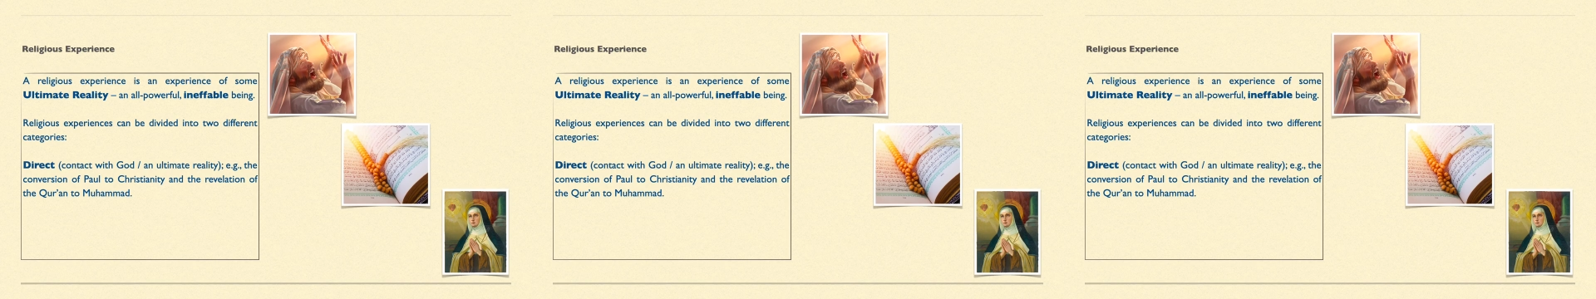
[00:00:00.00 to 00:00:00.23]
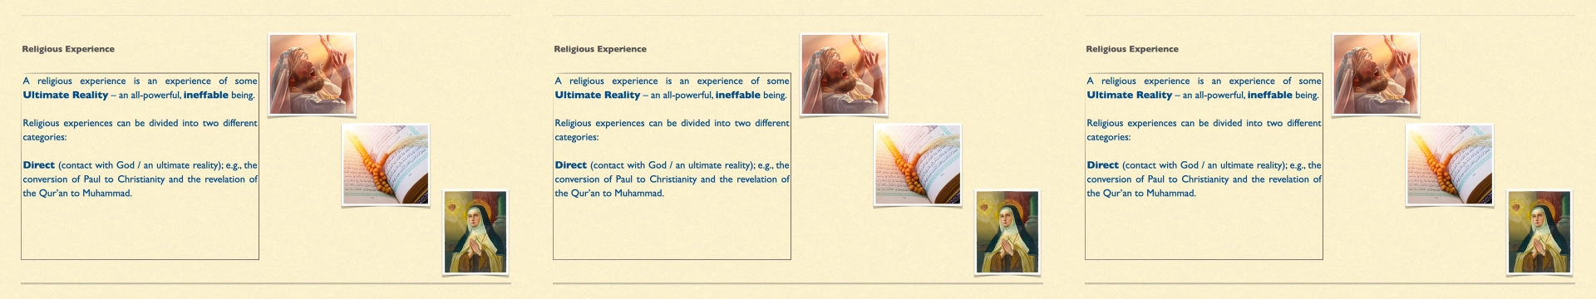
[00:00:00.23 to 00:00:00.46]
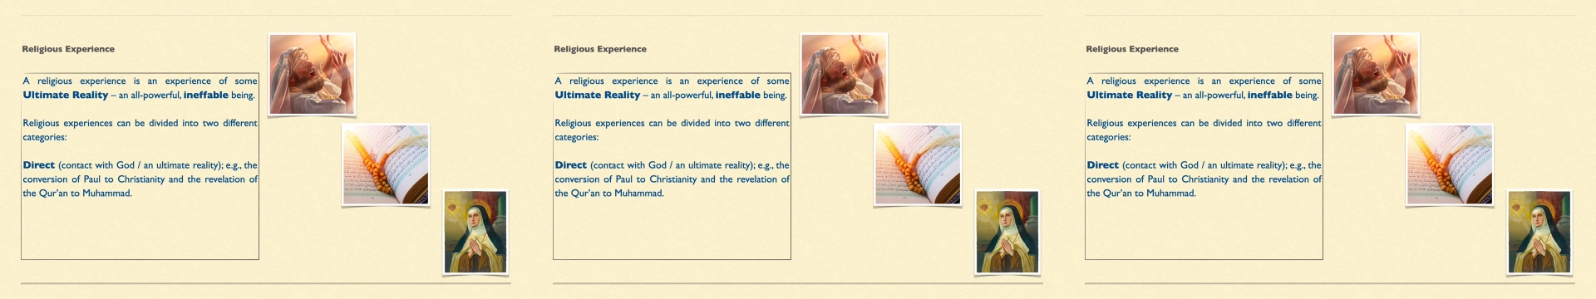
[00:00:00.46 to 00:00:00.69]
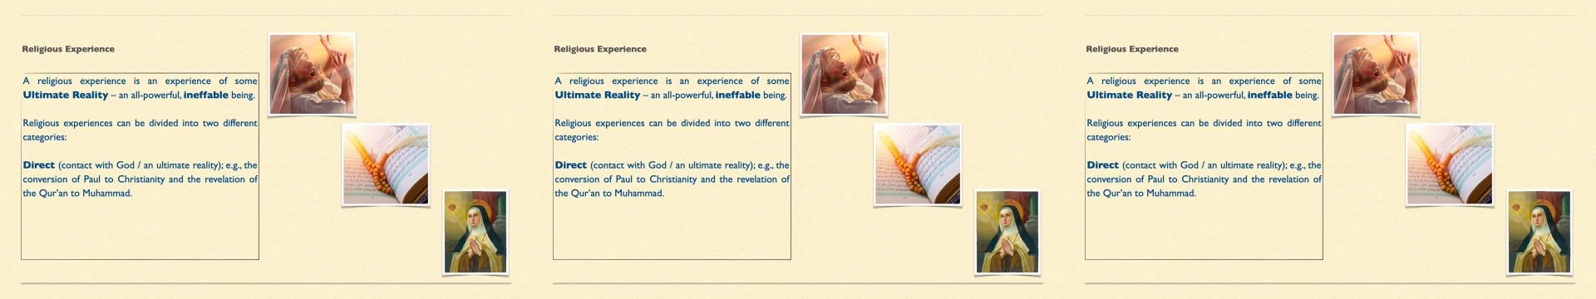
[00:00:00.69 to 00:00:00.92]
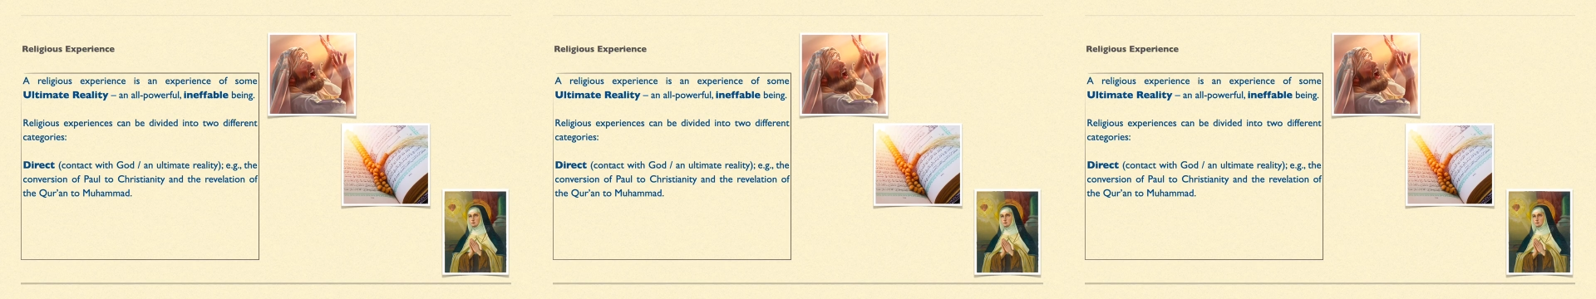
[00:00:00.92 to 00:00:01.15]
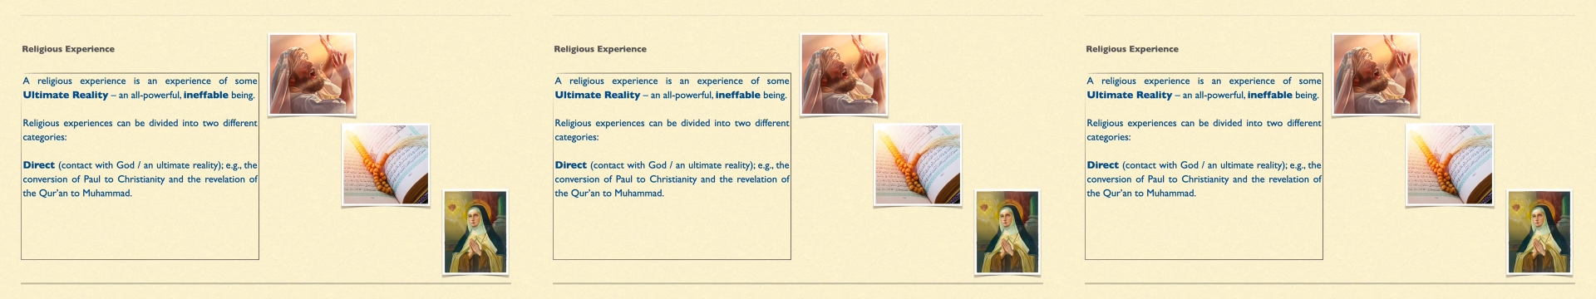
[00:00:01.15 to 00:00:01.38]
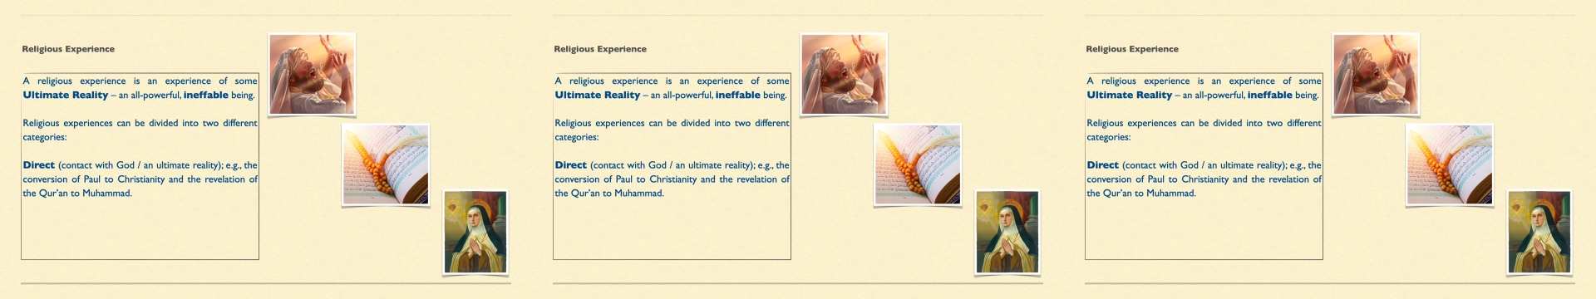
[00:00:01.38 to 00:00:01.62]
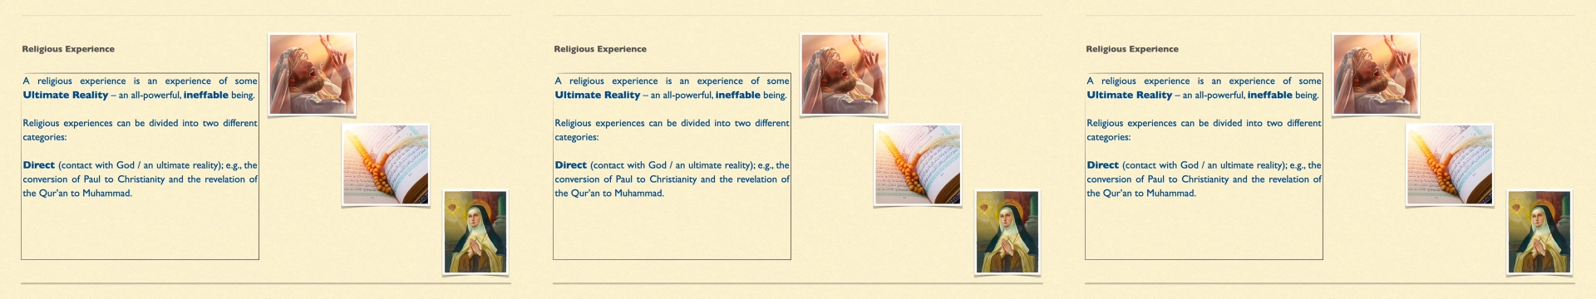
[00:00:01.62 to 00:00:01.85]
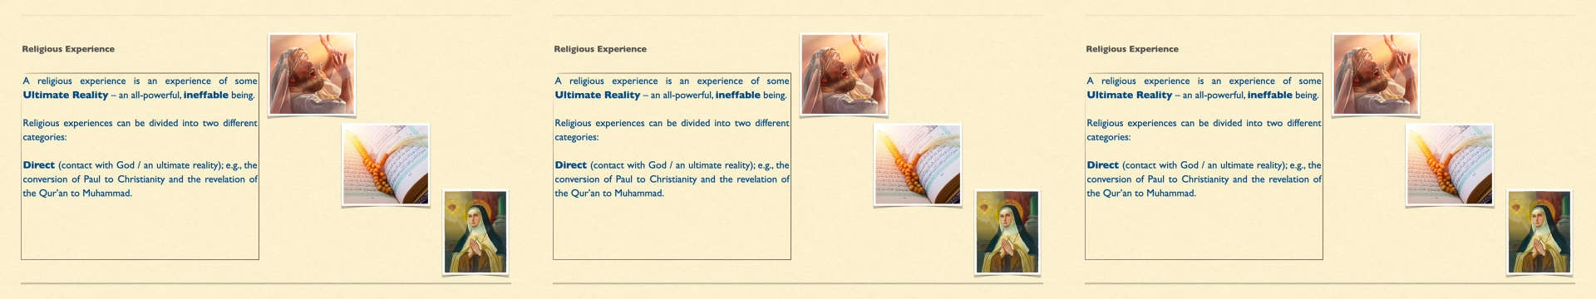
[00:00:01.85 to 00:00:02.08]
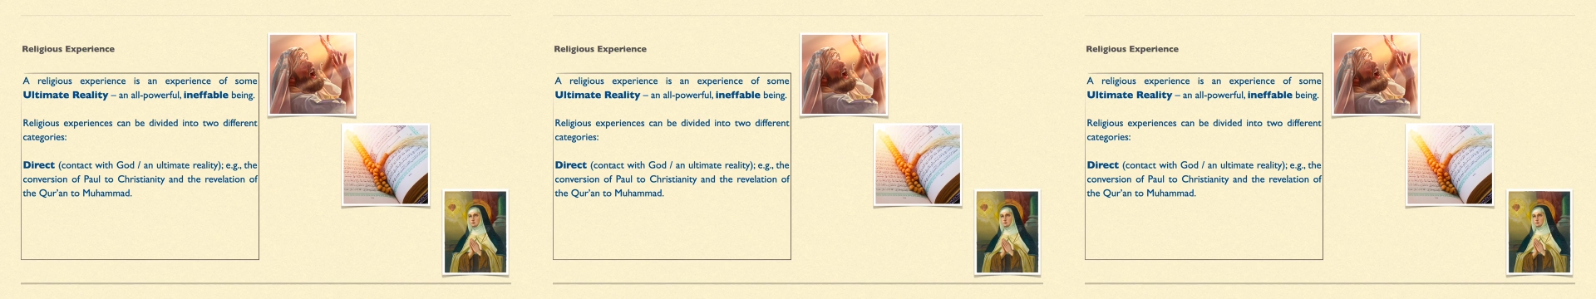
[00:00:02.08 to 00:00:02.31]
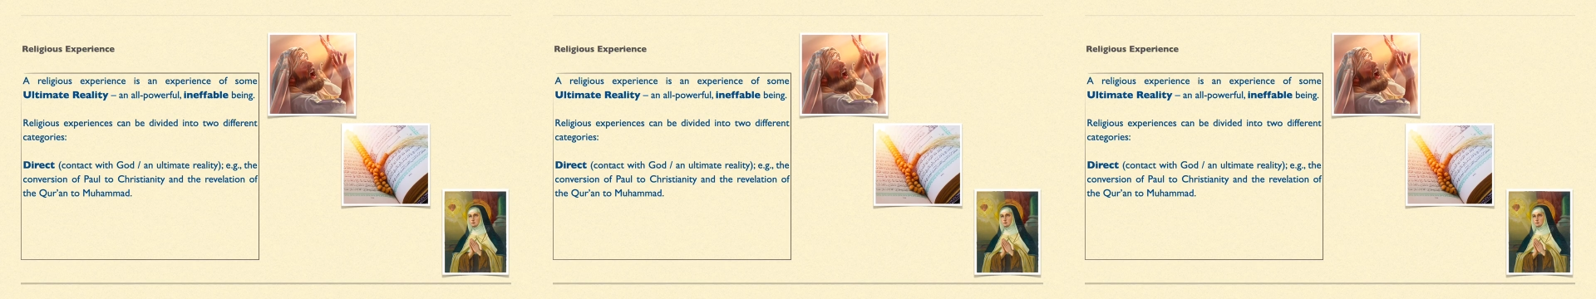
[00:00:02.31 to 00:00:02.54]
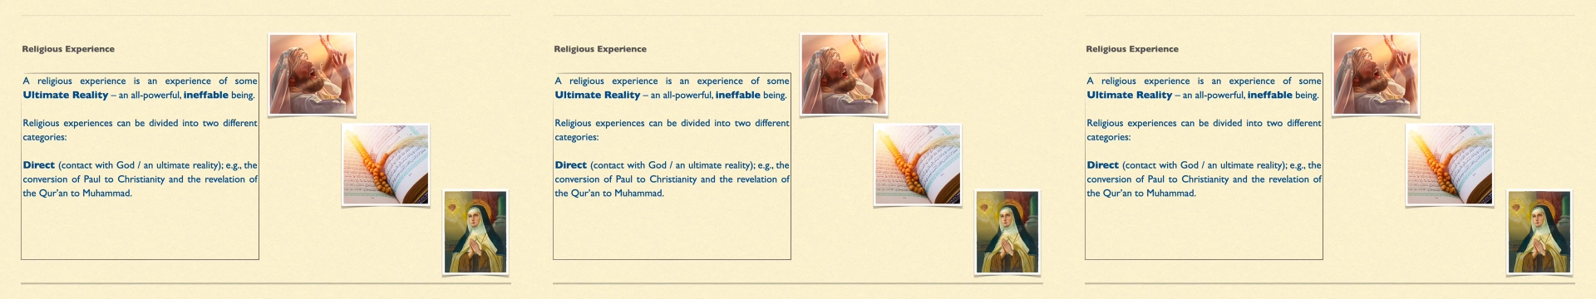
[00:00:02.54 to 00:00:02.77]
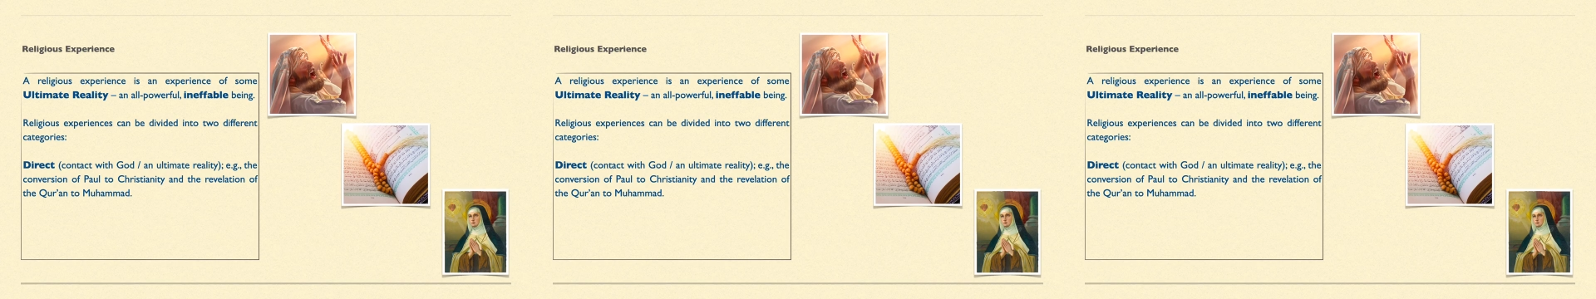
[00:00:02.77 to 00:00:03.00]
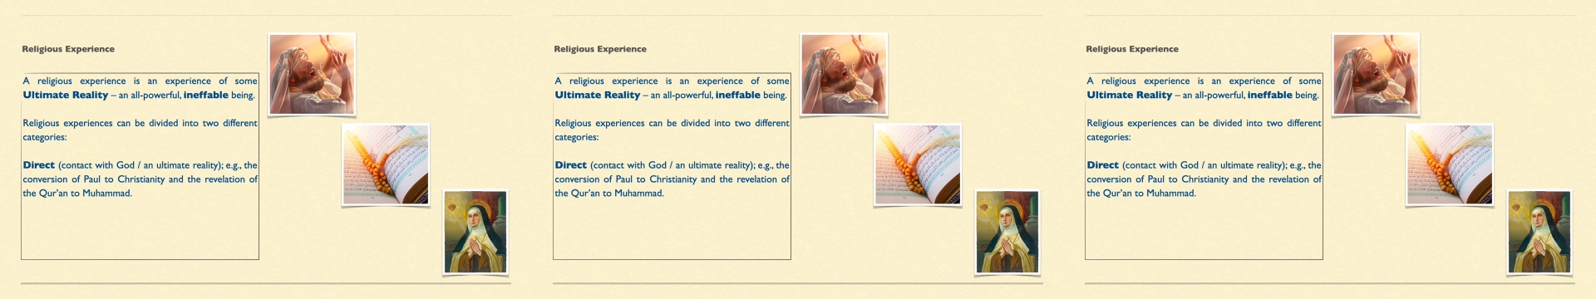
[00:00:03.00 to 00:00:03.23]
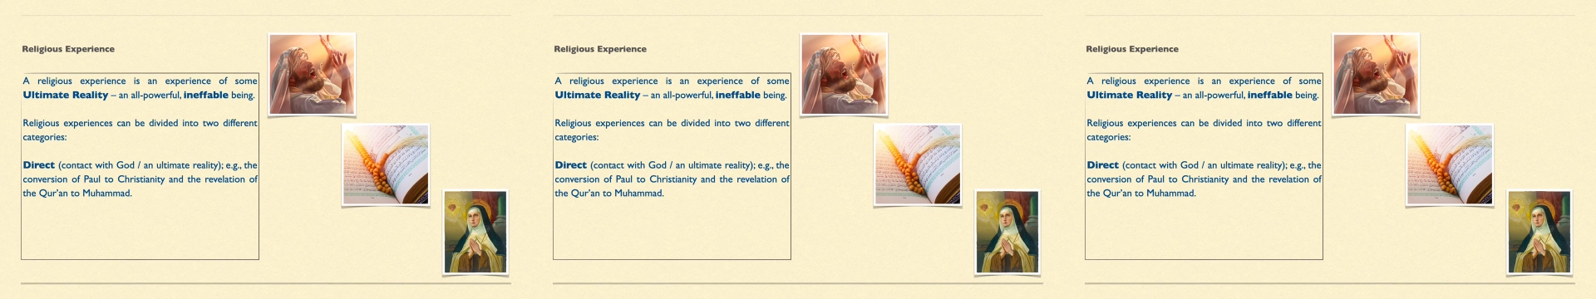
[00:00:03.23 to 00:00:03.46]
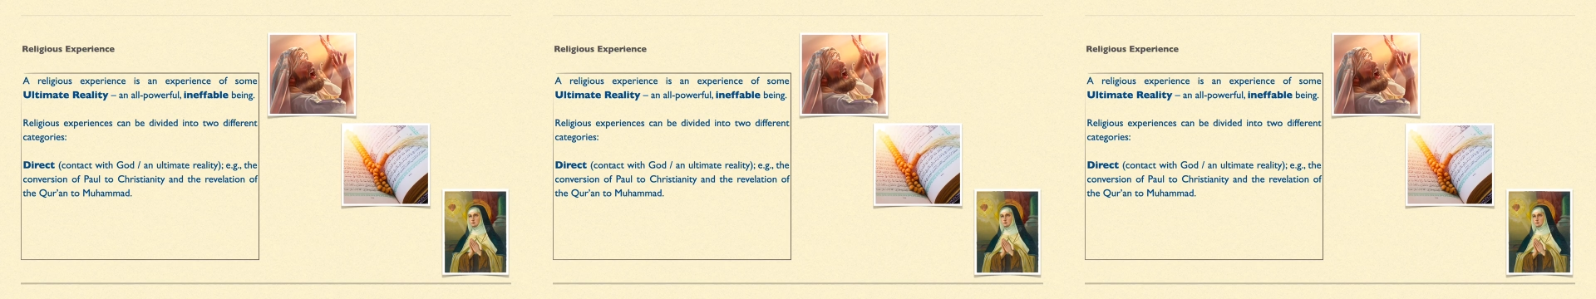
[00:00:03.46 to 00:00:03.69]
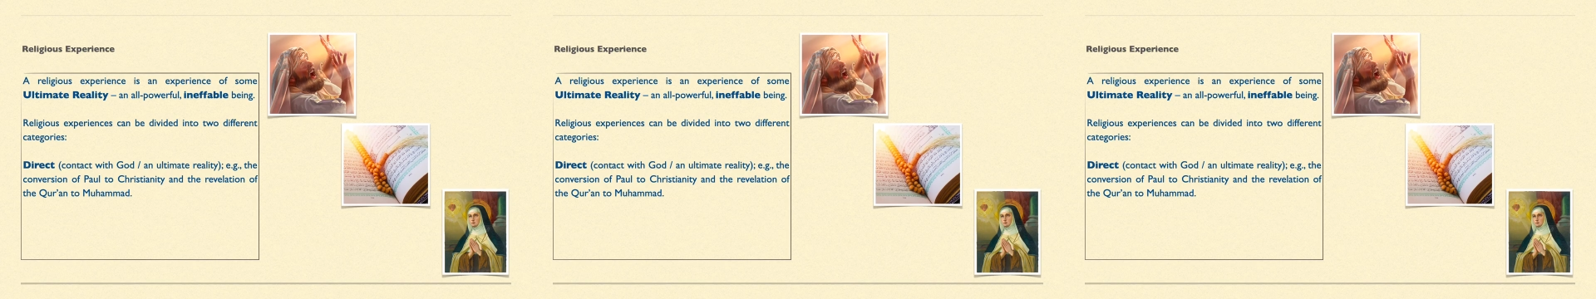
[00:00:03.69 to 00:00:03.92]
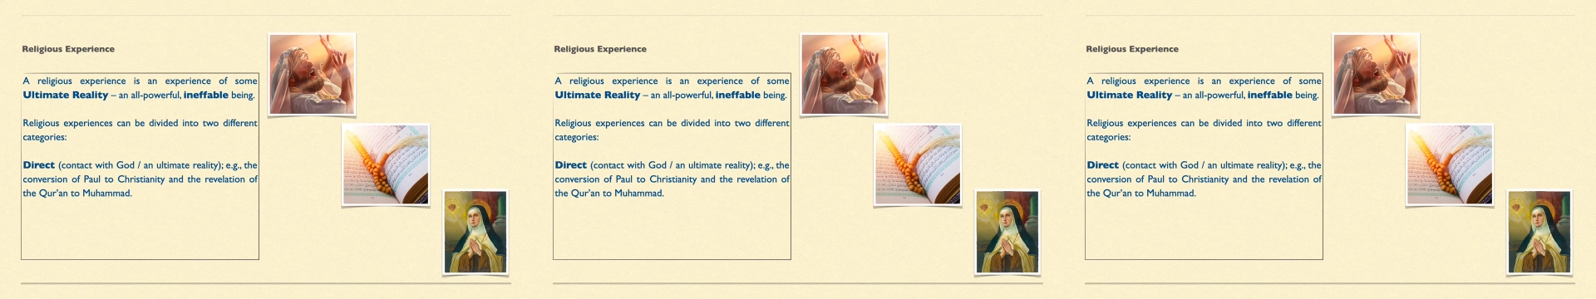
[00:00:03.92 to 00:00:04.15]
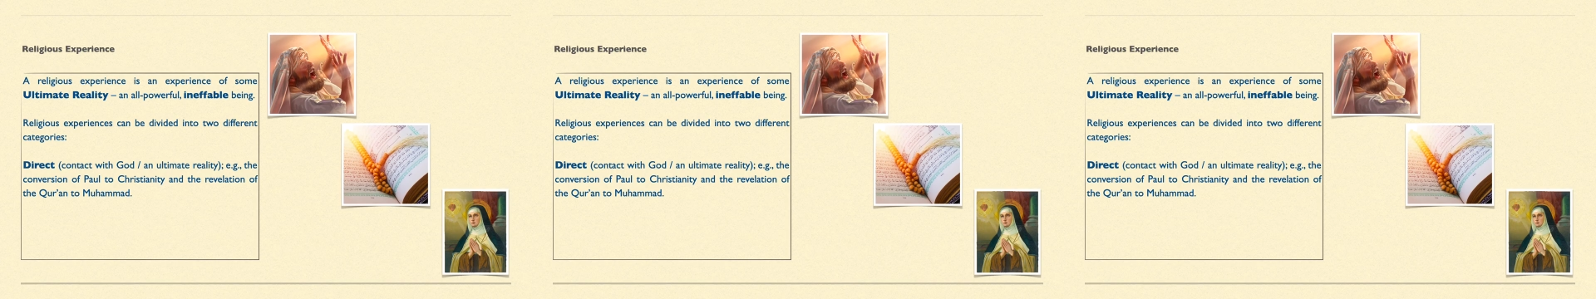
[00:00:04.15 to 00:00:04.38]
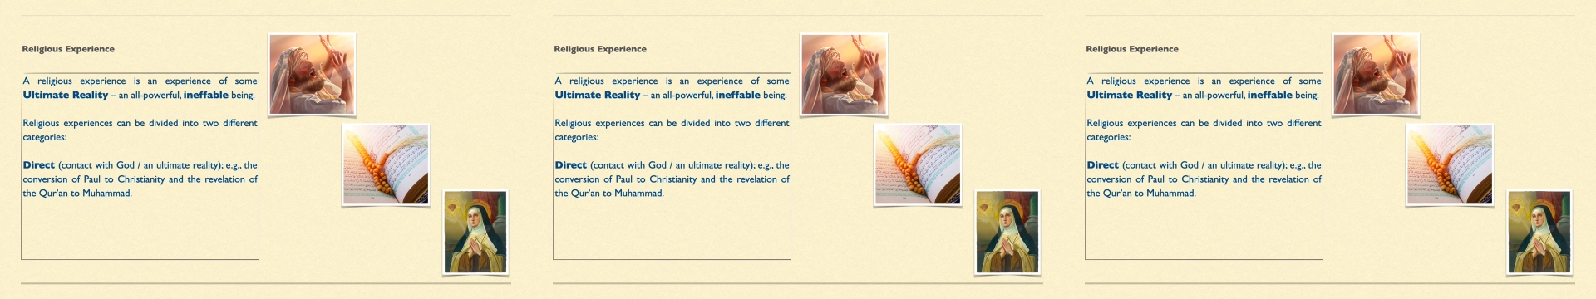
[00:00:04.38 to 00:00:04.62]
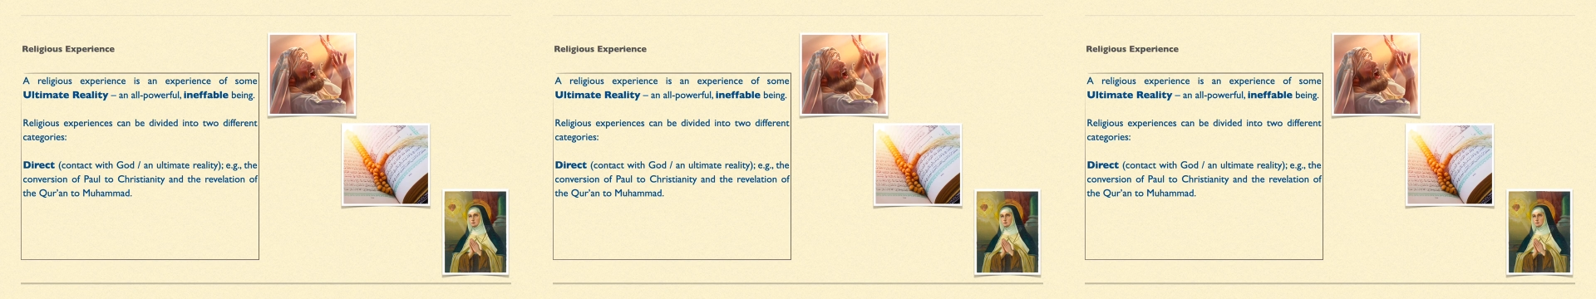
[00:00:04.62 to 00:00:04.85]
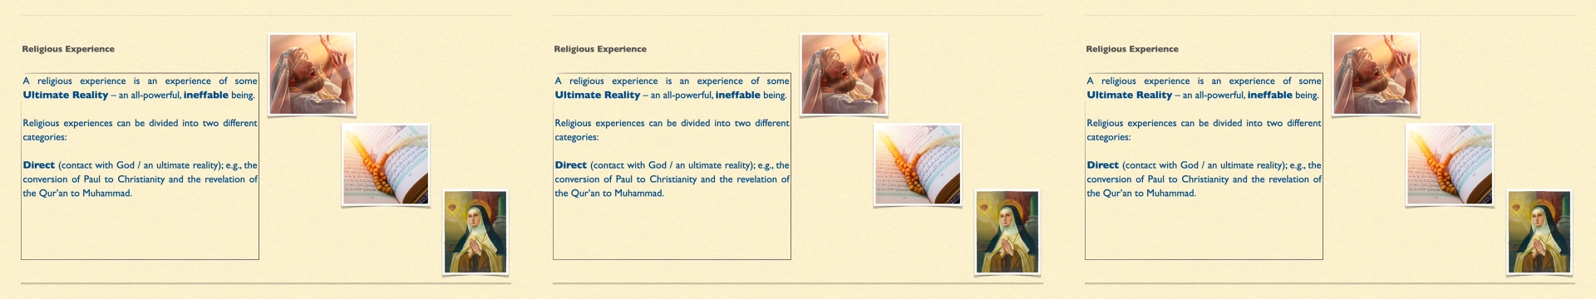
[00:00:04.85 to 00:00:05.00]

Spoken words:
[unreadable: no face in view]